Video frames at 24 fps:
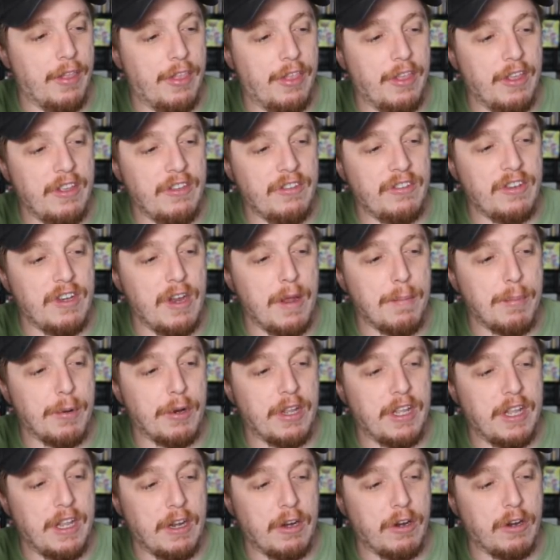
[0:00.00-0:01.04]
this
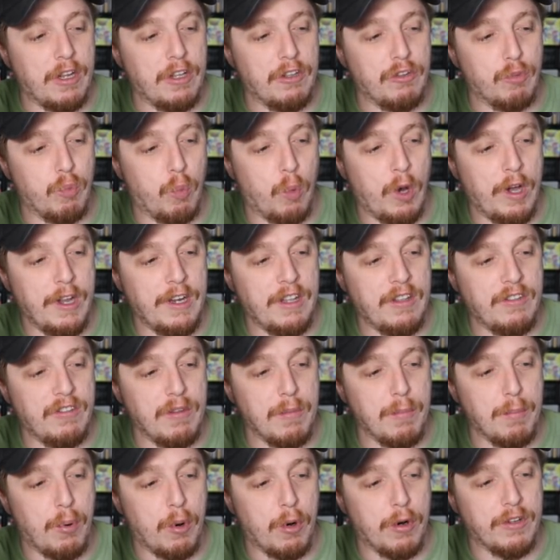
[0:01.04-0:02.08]
number here is what is
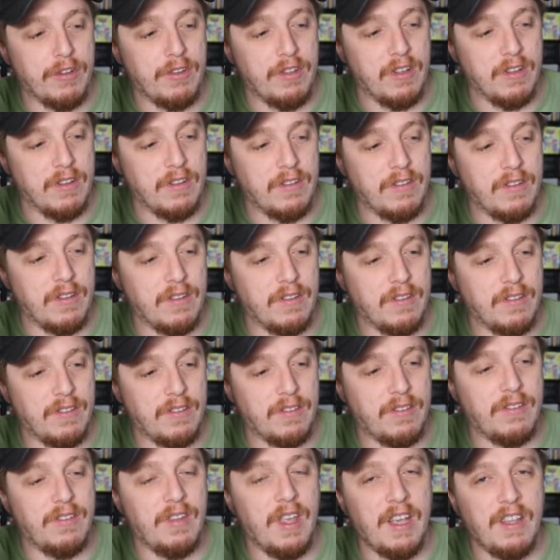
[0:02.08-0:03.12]
important,
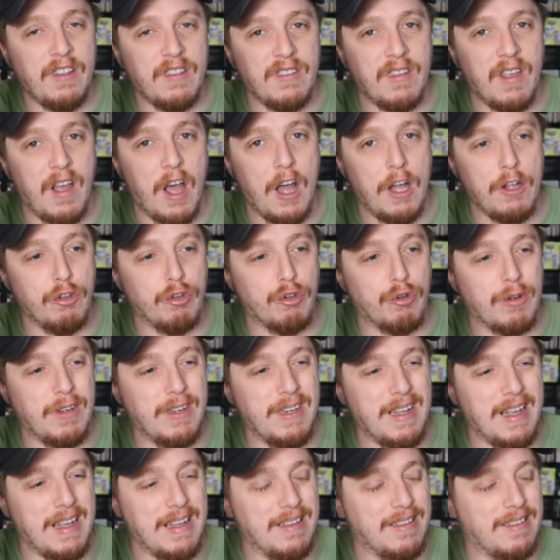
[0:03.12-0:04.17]

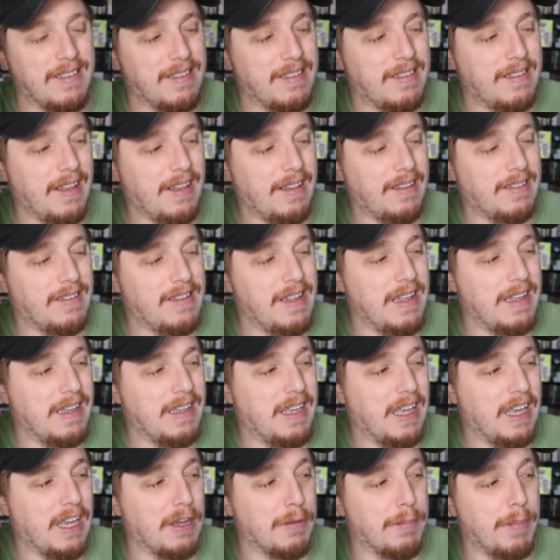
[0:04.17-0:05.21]

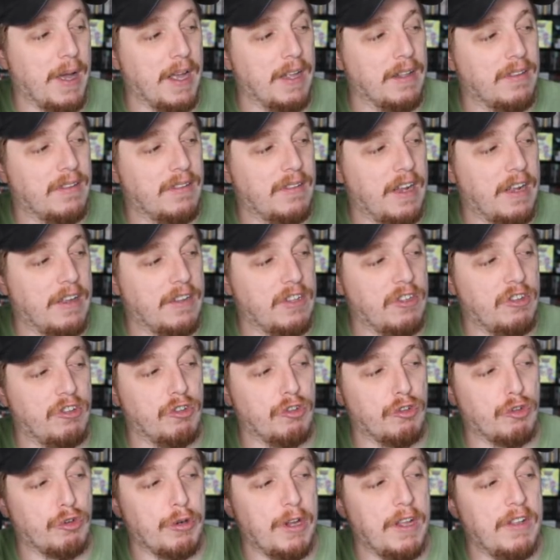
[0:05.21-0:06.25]
660 gigabytes. Now this
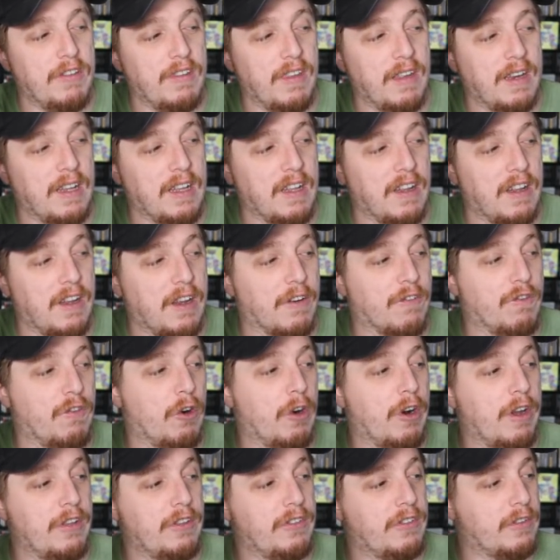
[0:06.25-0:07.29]
is translating it here
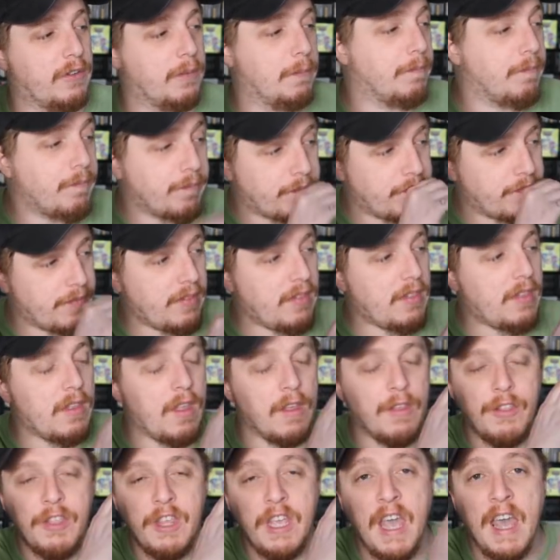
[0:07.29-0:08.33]
for us.
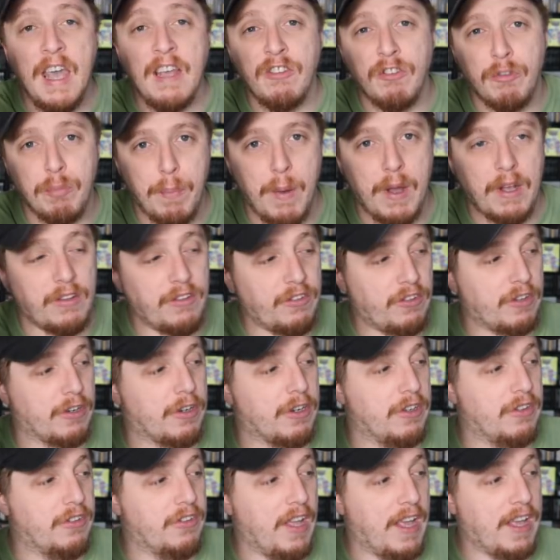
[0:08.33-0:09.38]
The Xbox
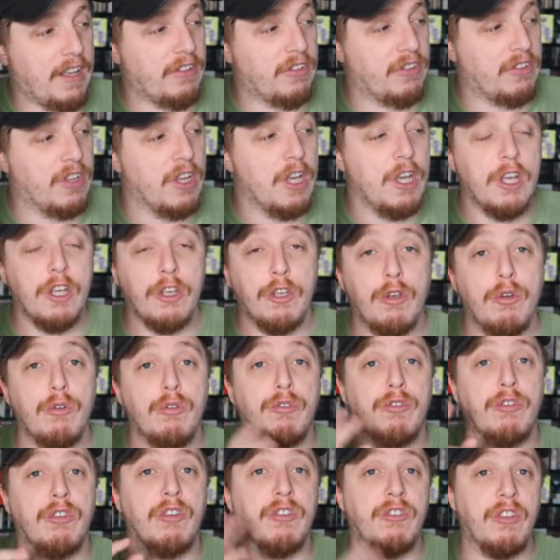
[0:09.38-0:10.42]
Series X
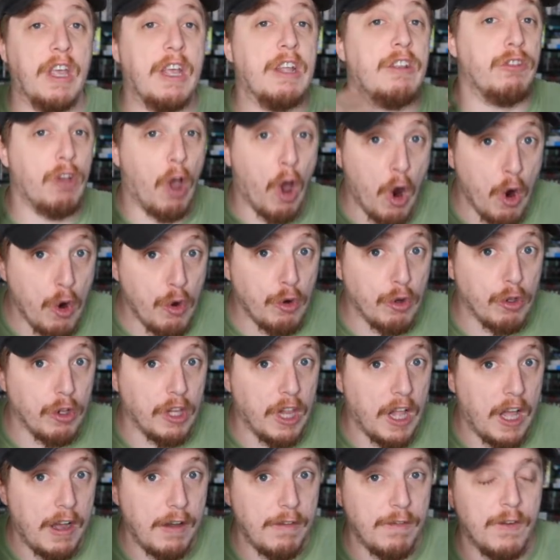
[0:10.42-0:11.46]
uses a
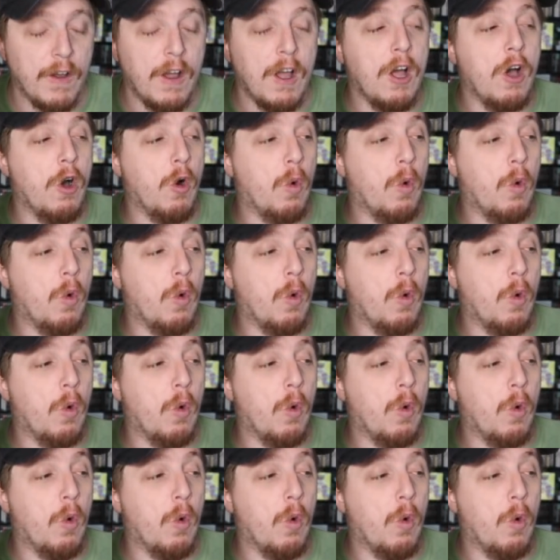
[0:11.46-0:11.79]
total of